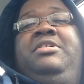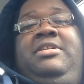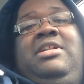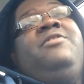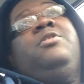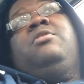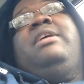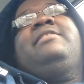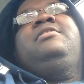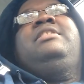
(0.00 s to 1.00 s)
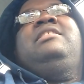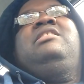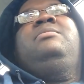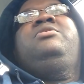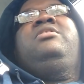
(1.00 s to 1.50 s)
good, clever director that's
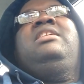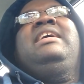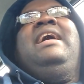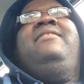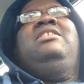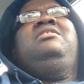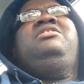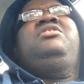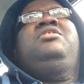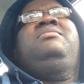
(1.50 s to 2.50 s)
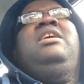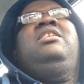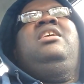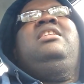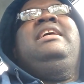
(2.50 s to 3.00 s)
able to like have at least
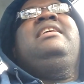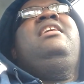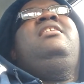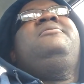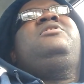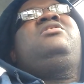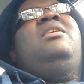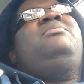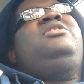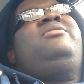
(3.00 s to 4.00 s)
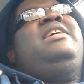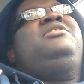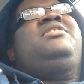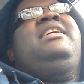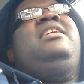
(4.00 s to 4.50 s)
like some
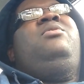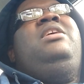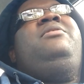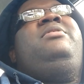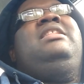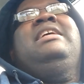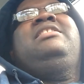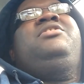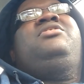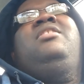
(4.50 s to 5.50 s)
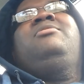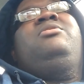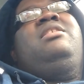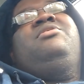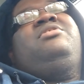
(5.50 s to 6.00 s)
directors can get away with it. Like there are some
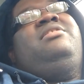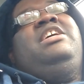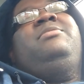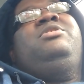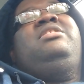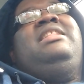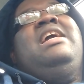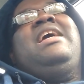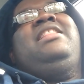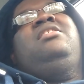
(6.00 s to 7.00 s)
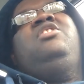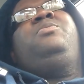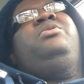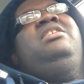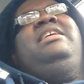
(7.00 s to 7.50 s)
directors that are able to like at
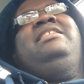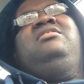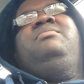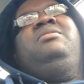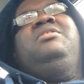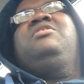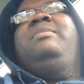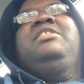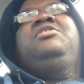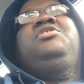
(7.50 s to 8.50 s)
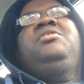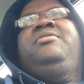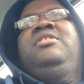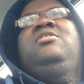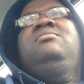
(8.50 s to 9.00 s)
least put an anti-imperialist message in the
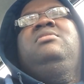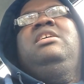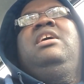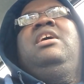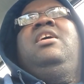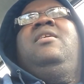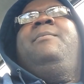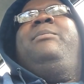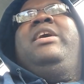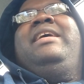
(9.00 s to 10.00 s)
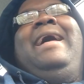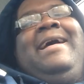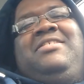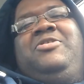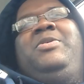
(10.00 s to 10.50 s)
film, but it
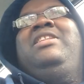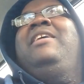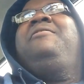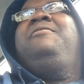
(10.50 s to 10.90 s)
has to be like